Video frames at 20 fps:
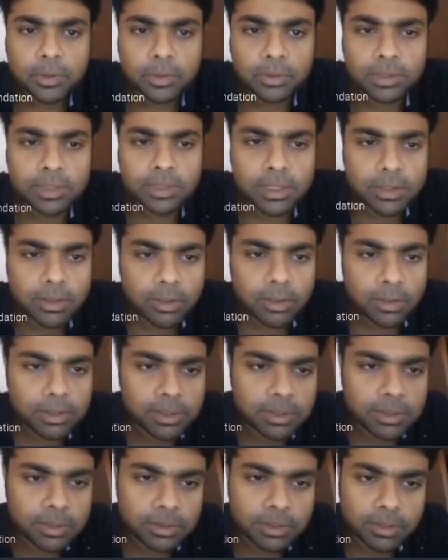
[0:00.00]
So this
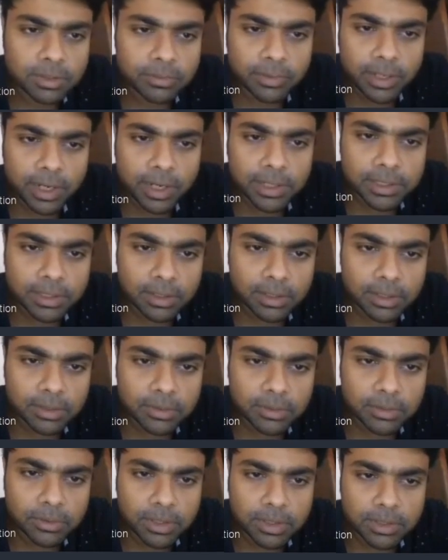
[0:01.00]
constitutes the
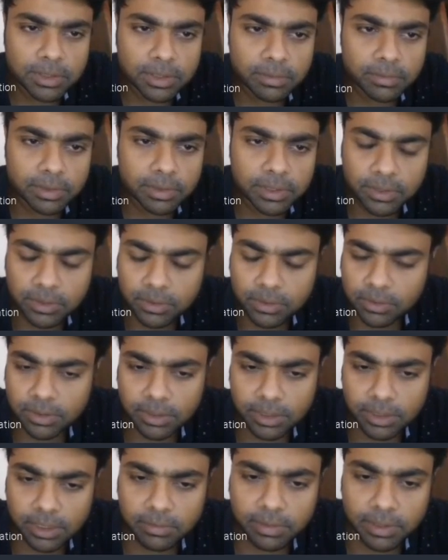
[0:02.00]
financial resources
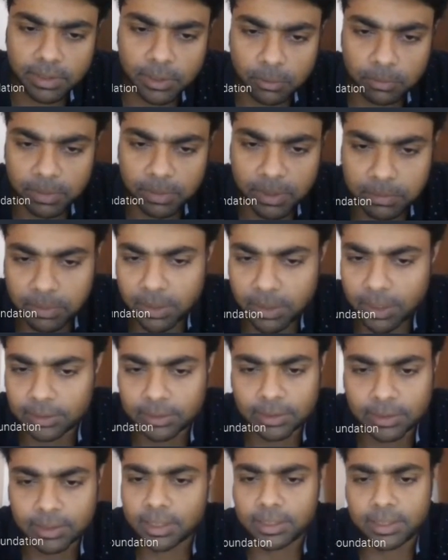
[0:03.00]
given to
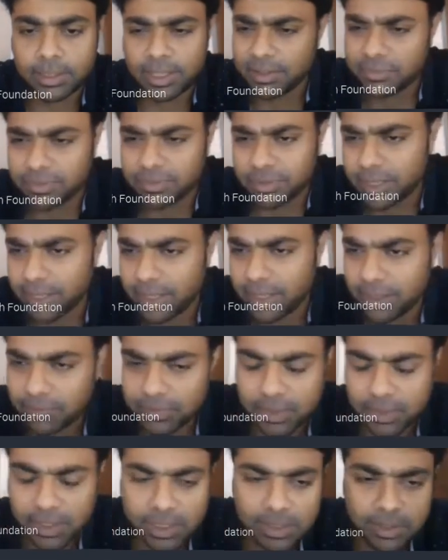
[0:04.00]
people other than the
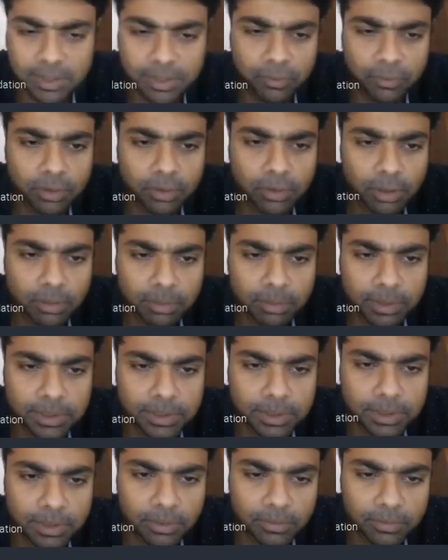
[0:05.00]
FCI. FCI is the Food
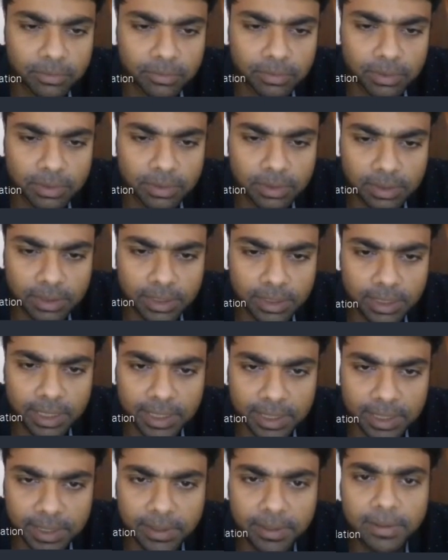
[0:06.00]
Corporation of
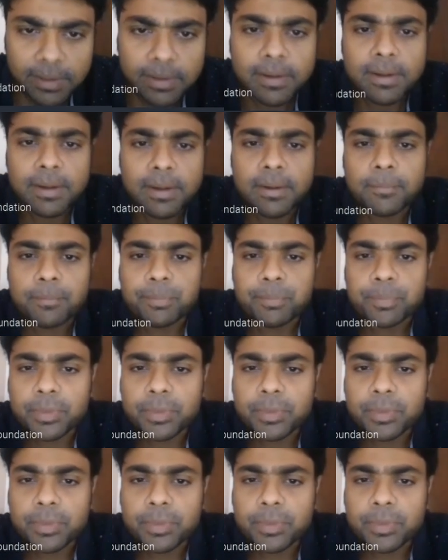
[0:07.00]
India.